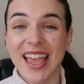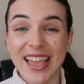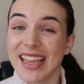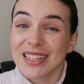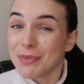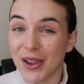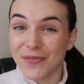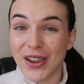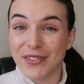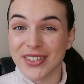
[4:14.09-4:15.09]
It is my
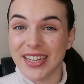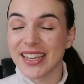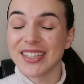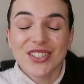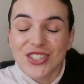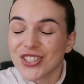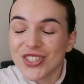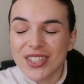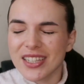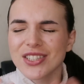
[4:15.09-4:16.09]
favourite day. It's
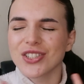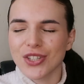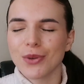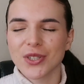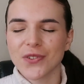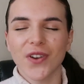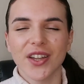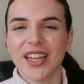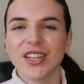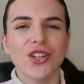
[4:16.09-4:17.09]
so much
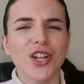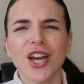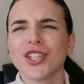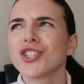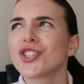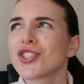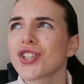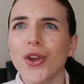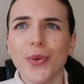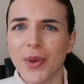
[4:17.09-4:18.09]
fun and you learn
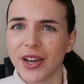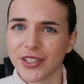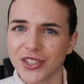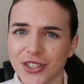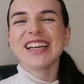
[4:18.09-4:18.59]
so much.